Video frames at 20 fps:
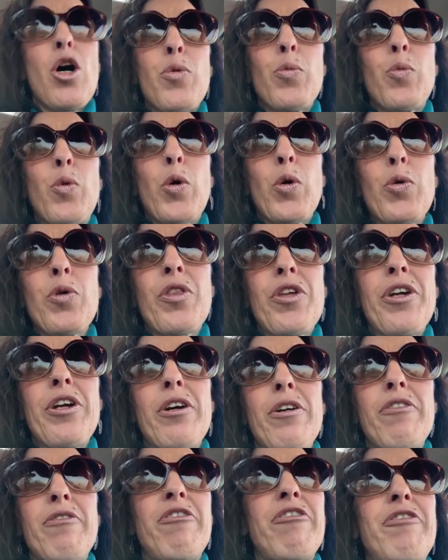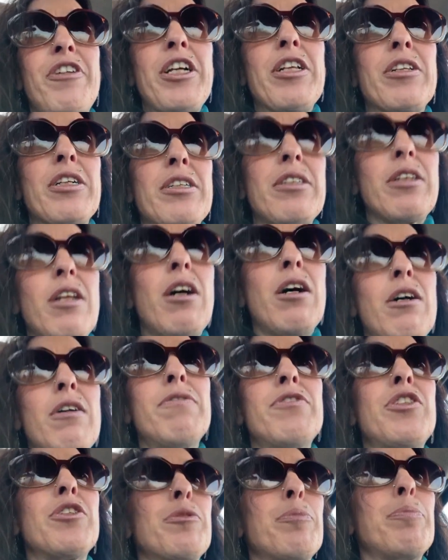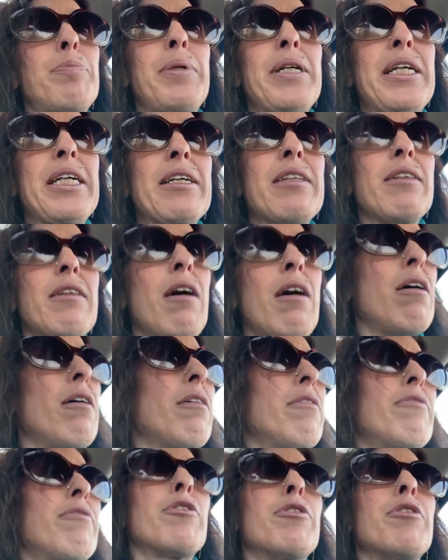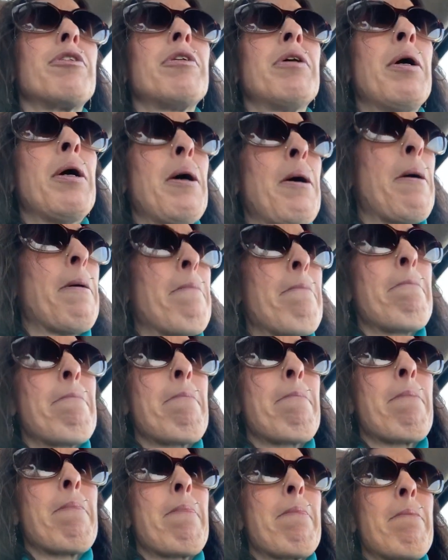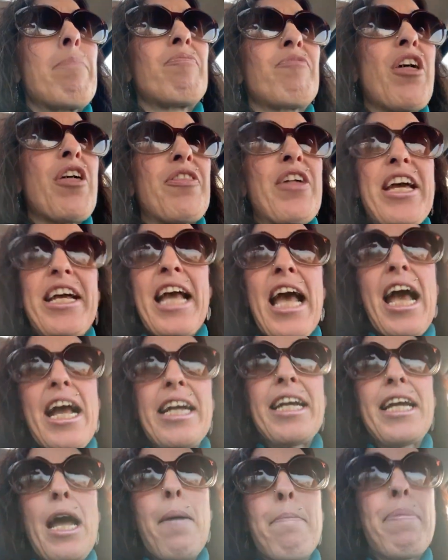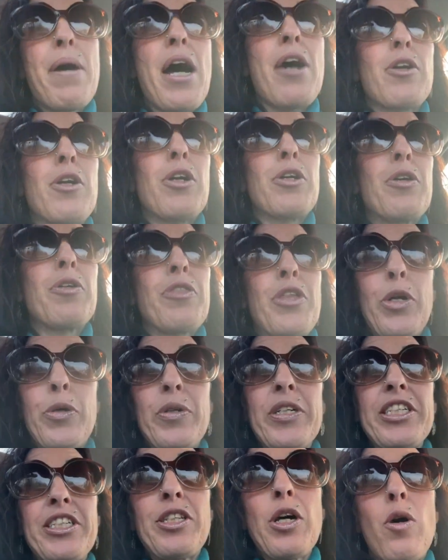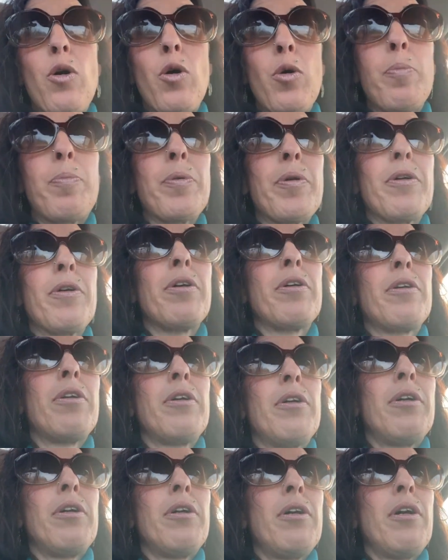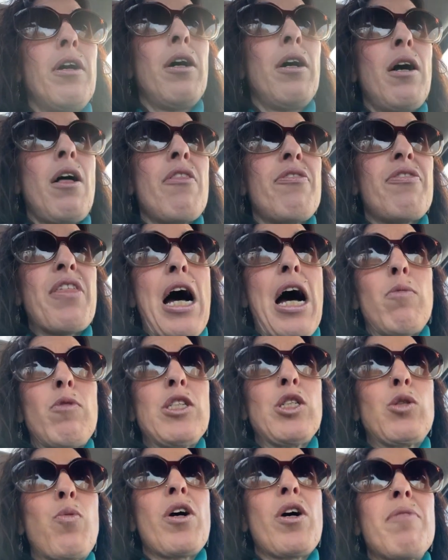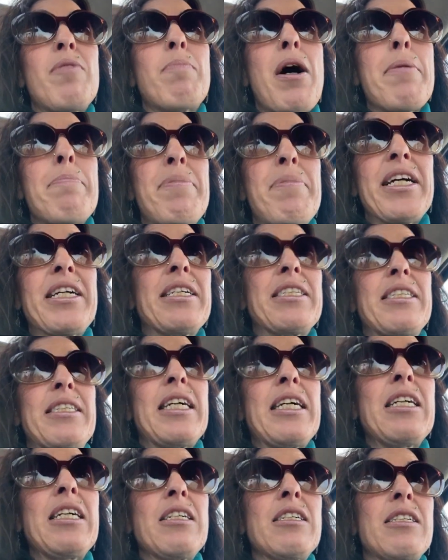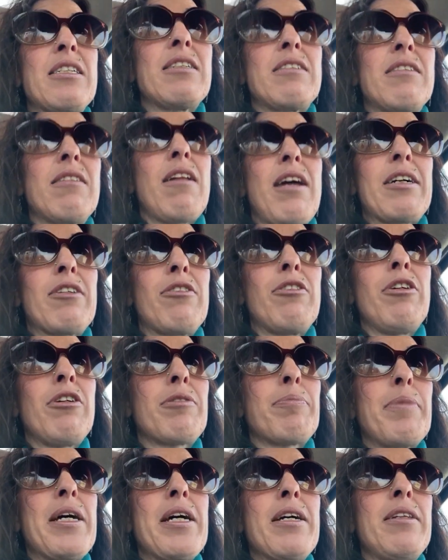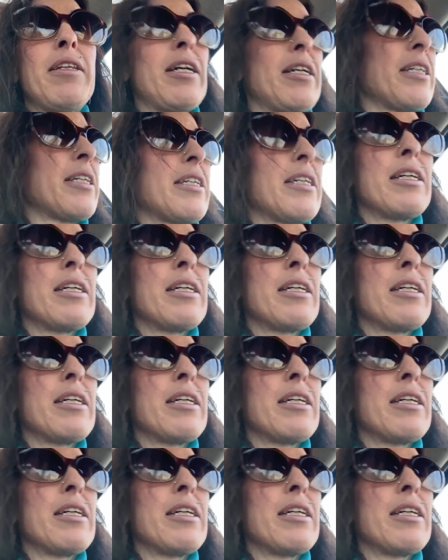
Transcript: unworthy of feeling loved or being loved, or that they can get better. There is hope. That was one of my biggest things, is like, look, man, like,